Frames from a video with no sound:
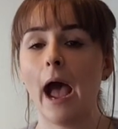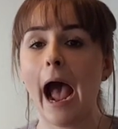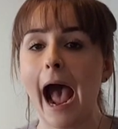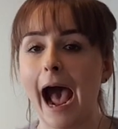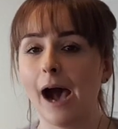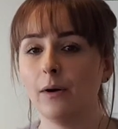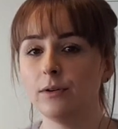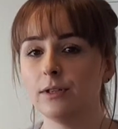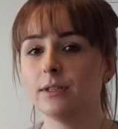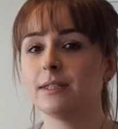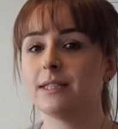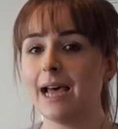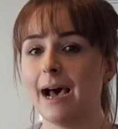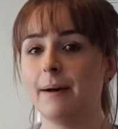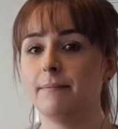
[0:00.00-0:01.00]
How does
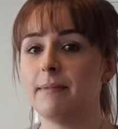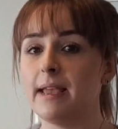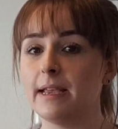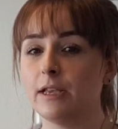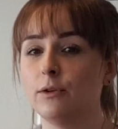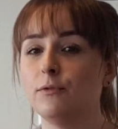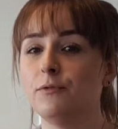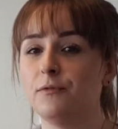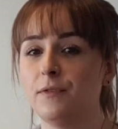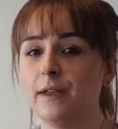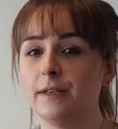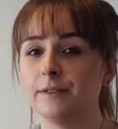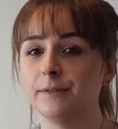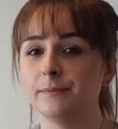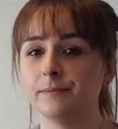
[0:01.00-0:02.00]
that make you
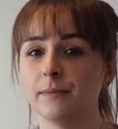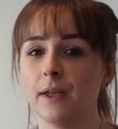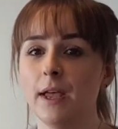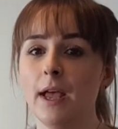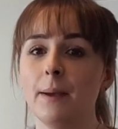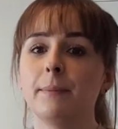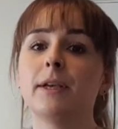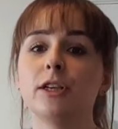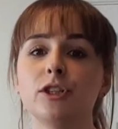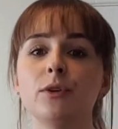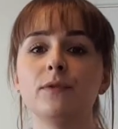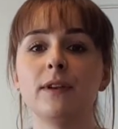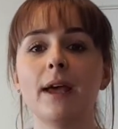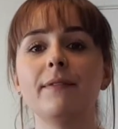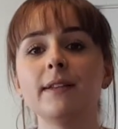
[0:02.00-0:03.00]
feel? Because
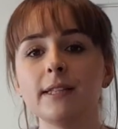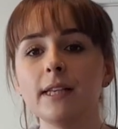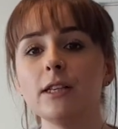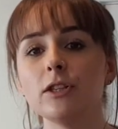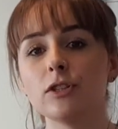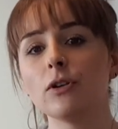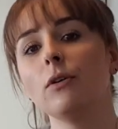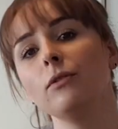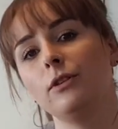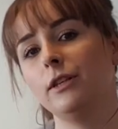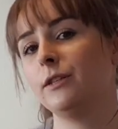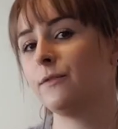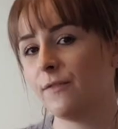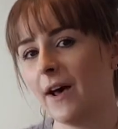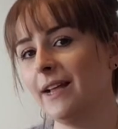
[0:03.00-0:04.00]
you've never seen
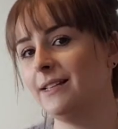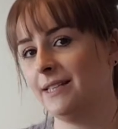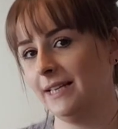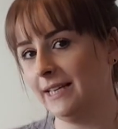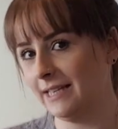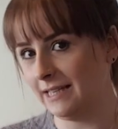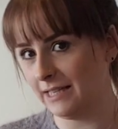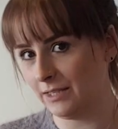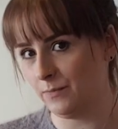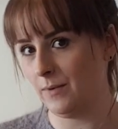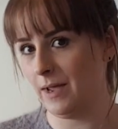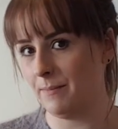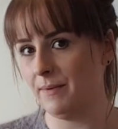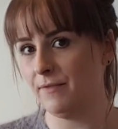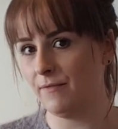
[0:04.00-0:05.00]
soldiers fighting in this
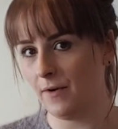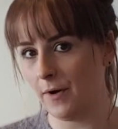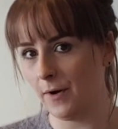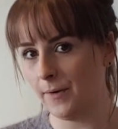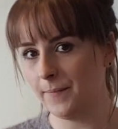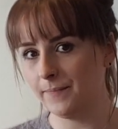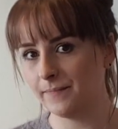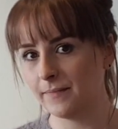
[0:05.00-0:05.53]
way before.